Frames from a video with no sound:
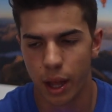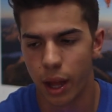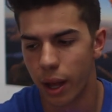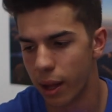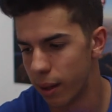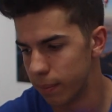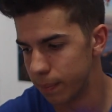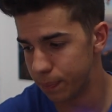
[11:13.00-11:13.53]

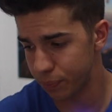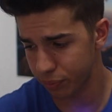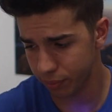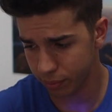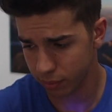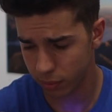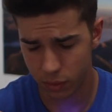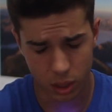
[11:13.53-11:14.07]

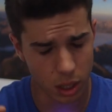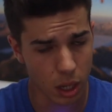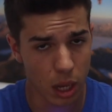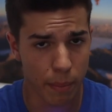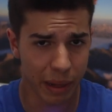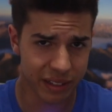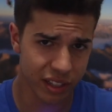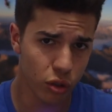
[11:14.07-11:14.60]

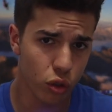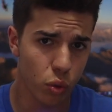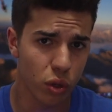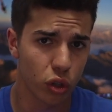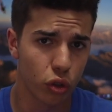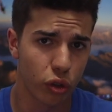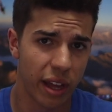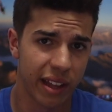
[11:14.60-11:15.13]
But let's say you do want
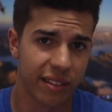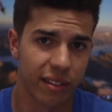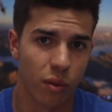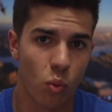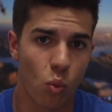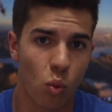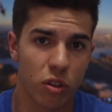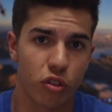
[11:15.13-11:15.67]
to do that.
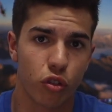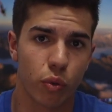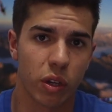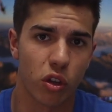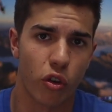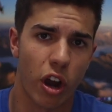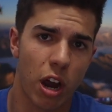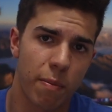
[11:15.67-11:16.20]
When you're doing
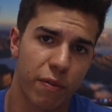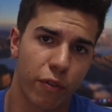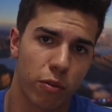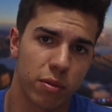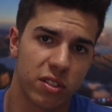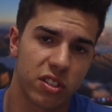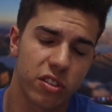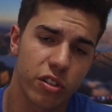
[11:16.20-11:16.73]
your high
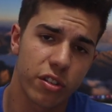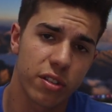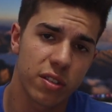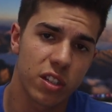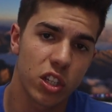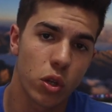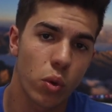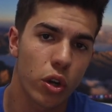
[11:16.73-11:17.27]
performance
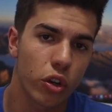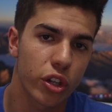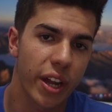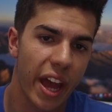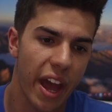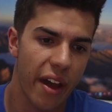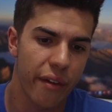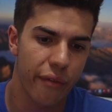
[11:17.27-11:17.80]
turns, you are going to
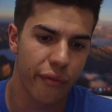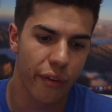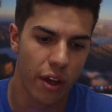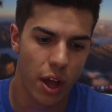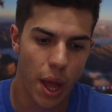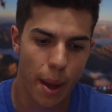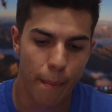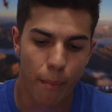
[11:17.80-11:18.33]
have
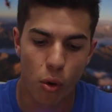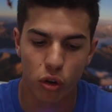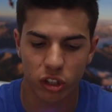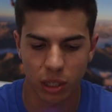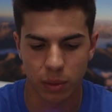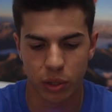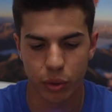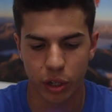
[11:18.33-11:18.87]
more
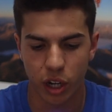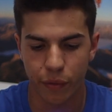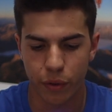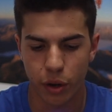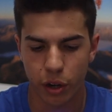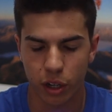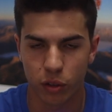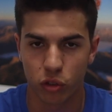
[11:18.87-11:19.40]
time in the
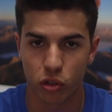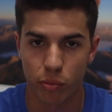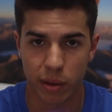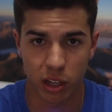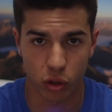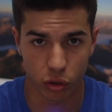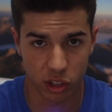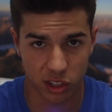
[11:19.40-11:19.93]
recovery arc to
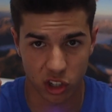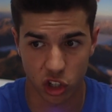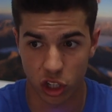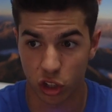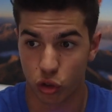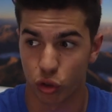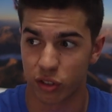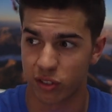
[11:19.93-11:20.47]
make your decision
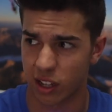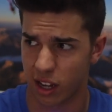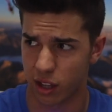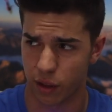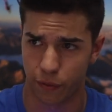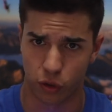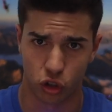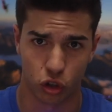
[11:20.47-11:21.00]
and to
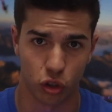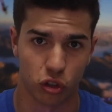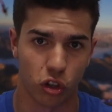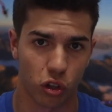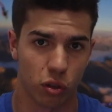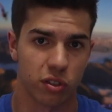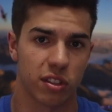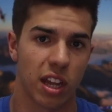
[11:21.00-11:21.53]
decide if you should
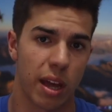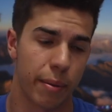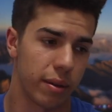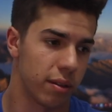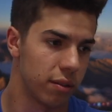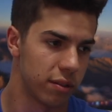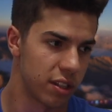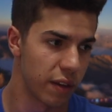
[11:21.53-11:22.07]
toggle stab
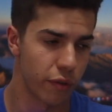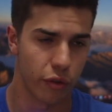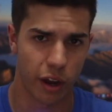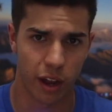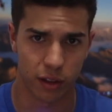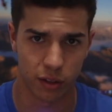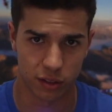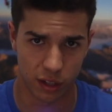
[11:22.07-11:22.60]
and save
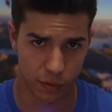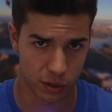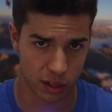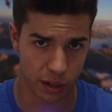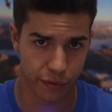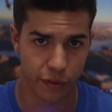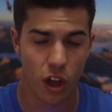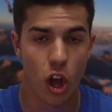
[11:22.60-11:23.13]

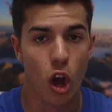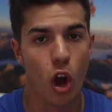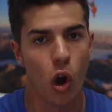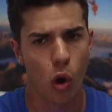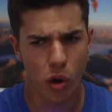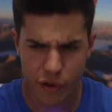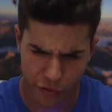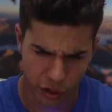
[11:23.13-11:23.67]
yourself,
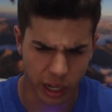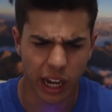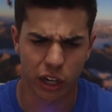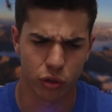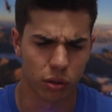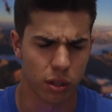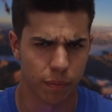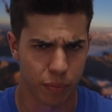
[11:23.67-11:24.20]
or if you can
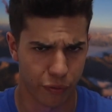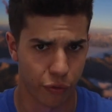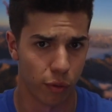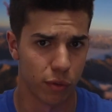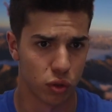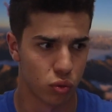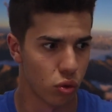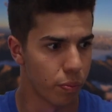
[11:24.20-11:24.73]
actually perform
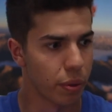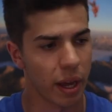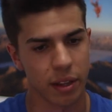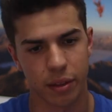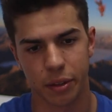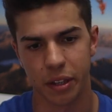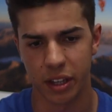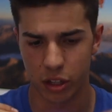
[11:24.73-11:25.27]
the swoop.
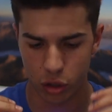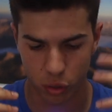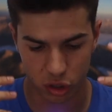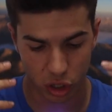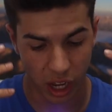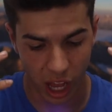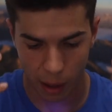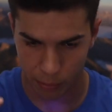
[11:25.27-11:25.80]
And it's
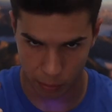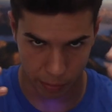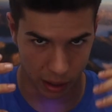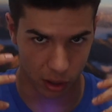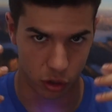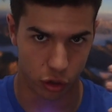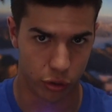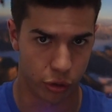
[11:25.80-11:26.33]
going to help you
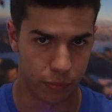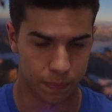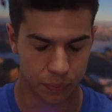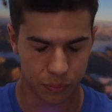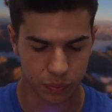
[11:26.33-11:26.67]
build your